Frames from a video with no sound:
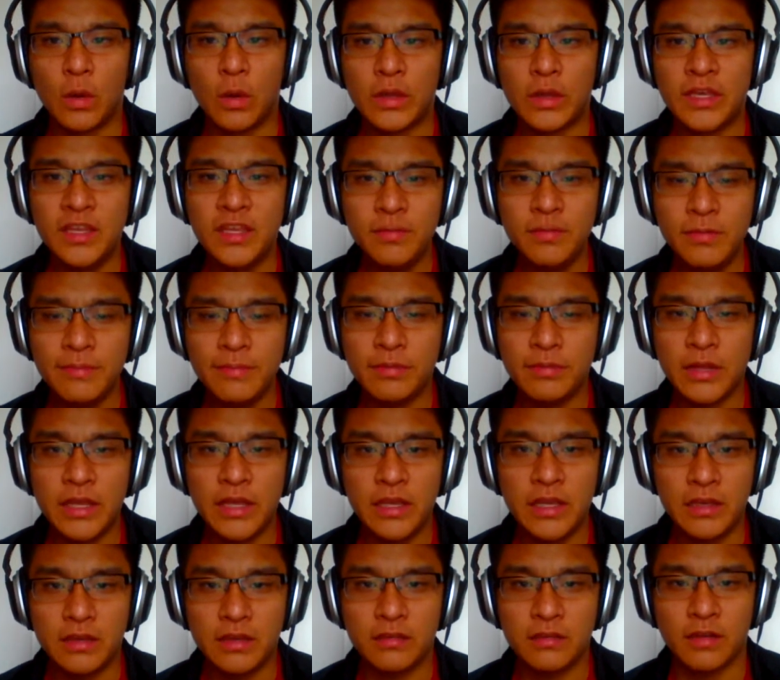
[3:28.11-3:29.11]
he's been
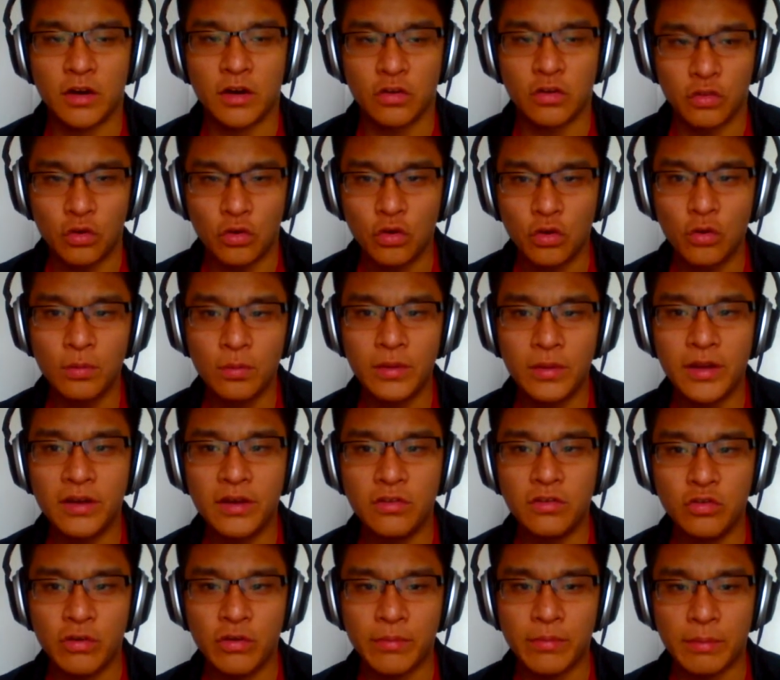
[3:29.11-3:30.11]
playing against our local
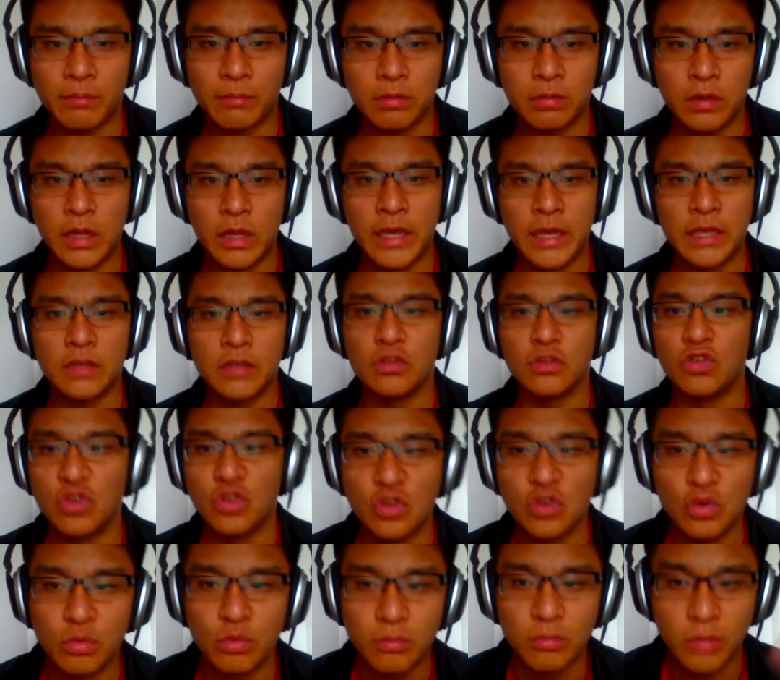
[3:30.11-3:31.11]
players who have been playing
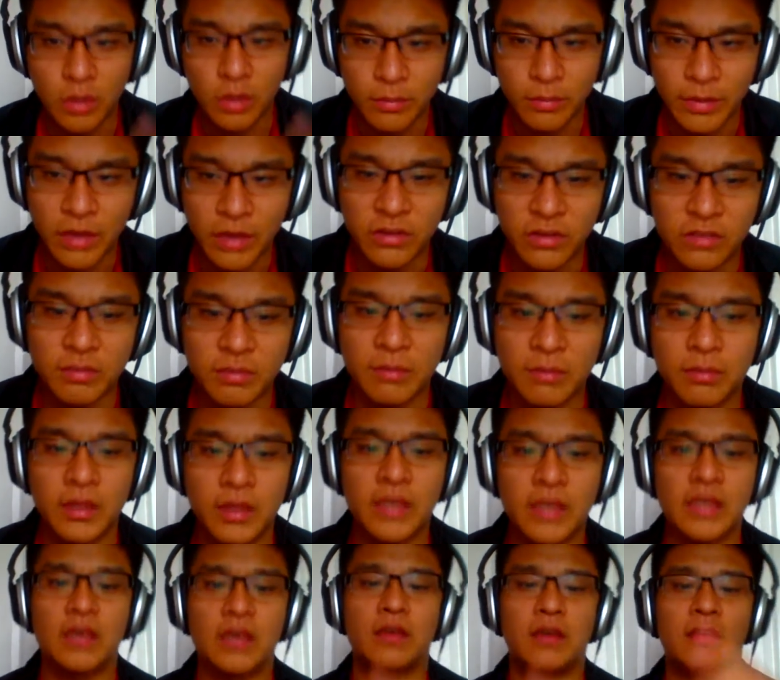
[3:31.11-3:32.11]
new Mermail. He's been
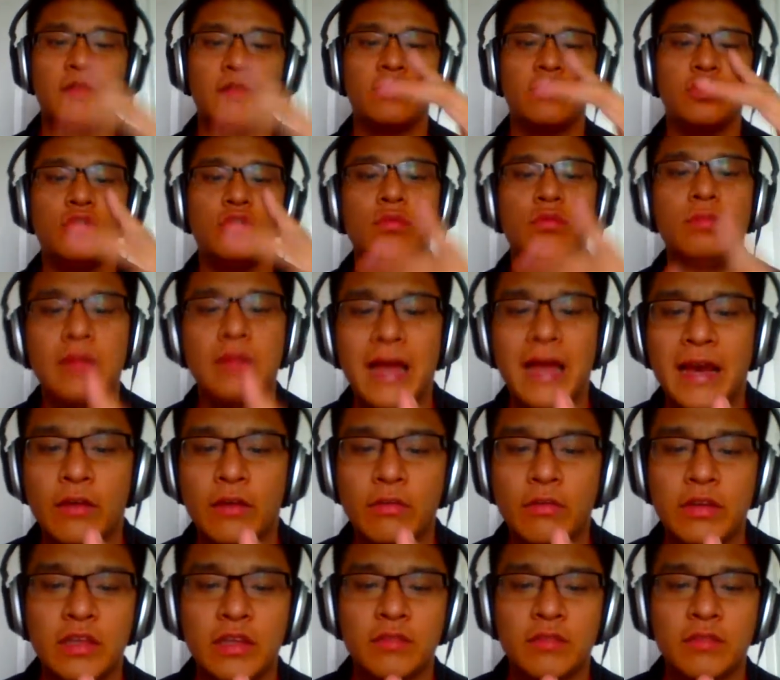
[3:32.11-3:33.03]
playing against new Blackwing.